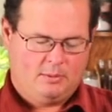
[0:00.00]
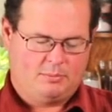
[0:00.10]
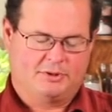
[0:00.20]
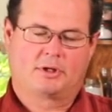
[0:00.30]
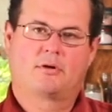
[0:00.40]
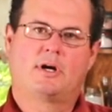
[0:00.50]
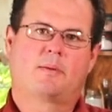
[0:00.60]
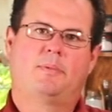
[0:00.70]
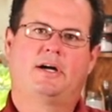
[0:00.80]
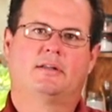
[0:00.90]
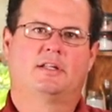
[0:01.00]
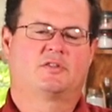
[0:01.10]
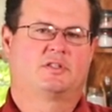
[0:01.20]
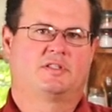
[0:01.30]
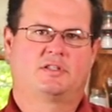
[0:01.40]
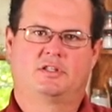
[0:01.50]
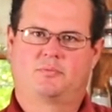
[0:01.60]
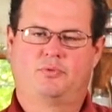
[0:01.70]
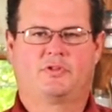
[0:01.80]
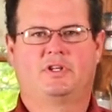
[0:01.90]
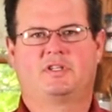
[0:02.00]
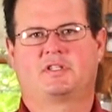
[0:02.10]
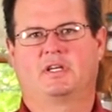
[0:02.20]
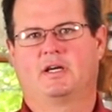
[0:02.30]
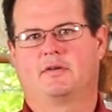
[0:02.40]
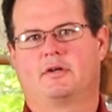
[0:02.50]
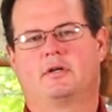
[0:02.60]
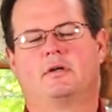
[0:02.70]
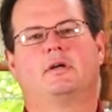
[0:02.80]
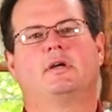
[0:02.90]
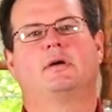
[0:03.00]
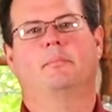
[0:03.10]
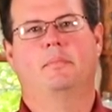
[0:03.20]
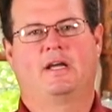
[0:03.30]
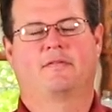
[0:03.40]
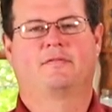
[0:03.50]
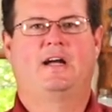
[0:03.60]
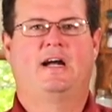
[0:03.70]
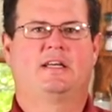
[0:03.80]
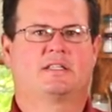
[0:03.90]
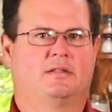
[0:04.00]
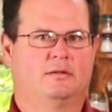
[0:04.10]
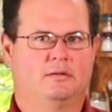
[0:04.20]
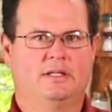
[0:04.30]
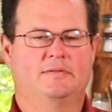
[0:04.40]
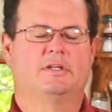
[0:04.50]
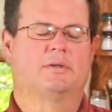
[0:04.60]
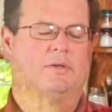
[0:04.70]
But the crock pot lets us just put things together, make it fast, and leave it.